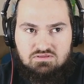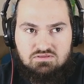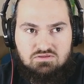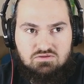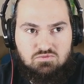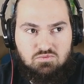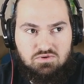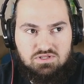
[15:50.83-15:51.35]

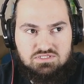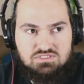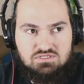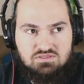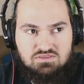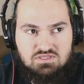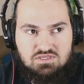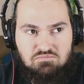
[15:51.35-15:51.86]

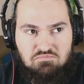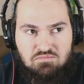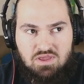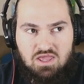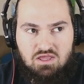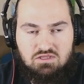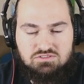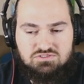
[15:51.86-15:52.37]
the
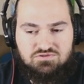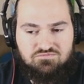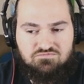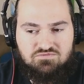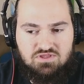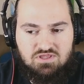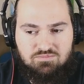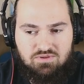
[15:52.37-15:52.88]
male to
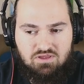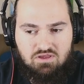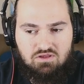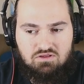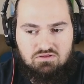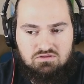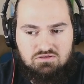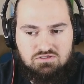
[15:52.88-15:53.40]

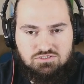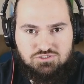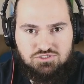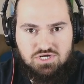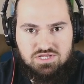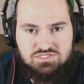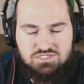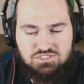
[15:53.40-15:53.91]
female
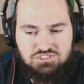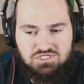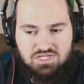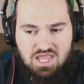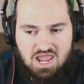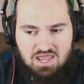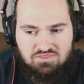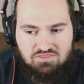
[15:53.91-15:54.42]
transitioning
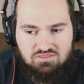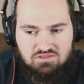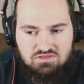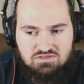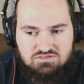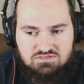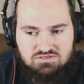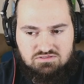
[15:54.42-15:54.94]

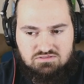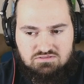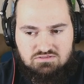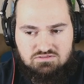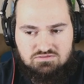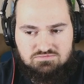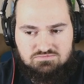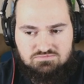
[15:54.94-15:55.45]
athletes.
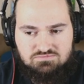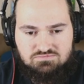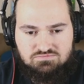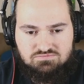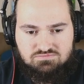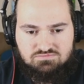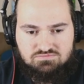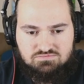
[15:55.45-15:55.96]

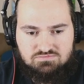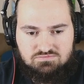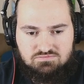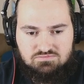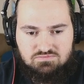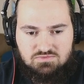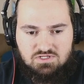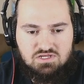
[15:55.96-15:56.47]

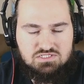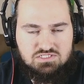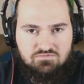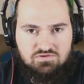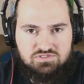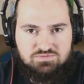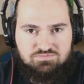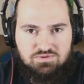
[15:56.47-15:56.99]
Because if
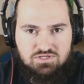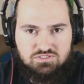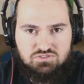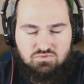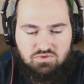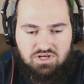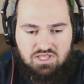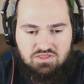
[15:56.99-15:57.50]
you spend
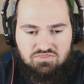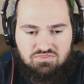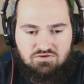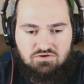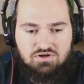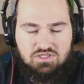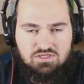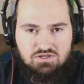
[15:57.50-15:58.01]
20,
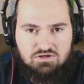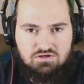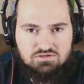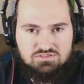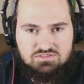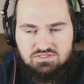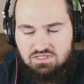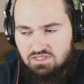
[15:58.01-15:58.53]
30
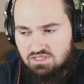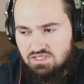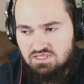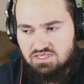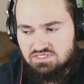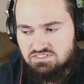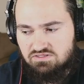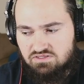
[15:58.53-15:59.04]
years, he
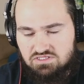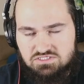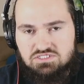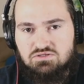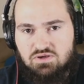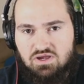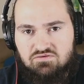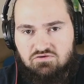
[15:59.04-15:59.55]
gets into this
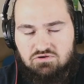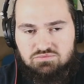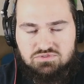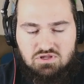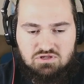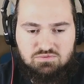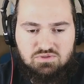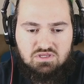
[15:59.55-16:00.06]
too, I've heard him
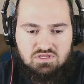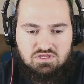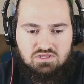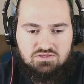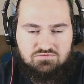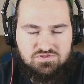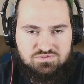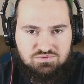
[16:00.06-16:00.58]
talk about, if
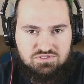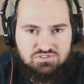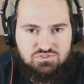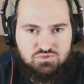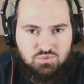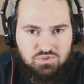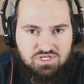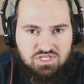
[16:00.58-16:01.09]
you spend
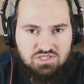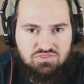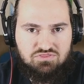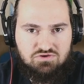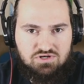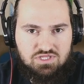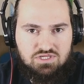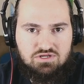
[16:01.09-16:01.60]
20,
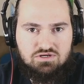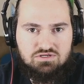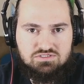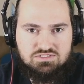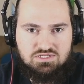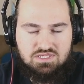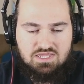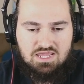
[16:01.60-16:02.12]
30
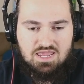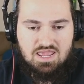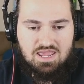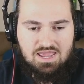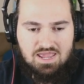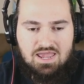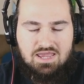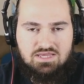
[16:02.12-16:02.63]
years like
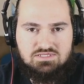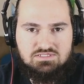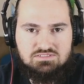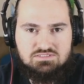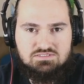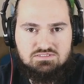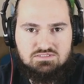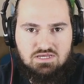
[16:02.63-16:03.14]

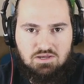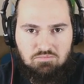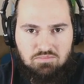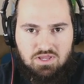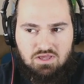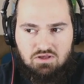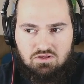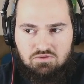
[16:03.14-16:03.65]
as a
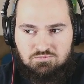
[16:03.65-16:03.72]
male,